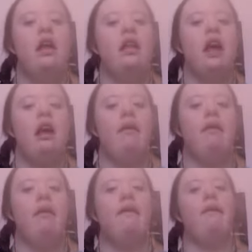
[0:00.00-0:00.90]
So,
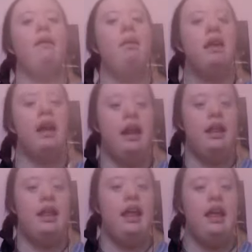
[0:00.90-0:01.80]
from the
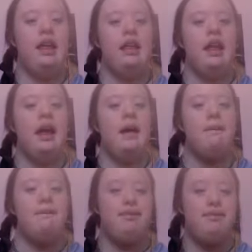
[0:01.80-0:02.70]
beginning is,
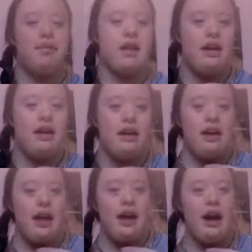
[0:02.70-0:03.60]

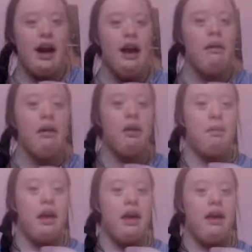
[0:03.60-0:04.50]
okay, I am going to
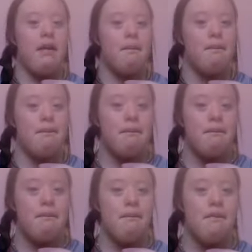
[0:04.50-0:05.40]
be,
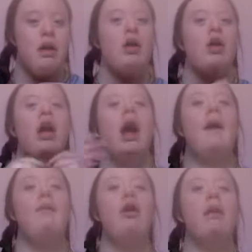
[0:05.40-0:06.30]

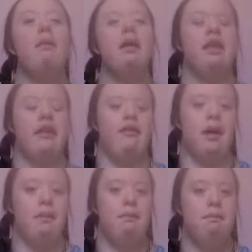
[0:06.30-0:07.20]
I'm not going to be
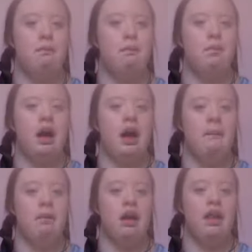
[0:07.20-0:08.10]
different, but
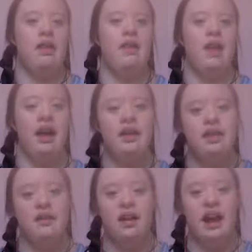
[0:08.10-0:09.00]
I'm going to think
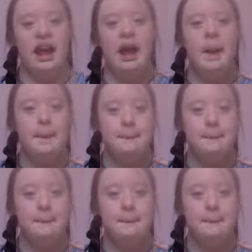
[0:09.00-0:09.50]
differently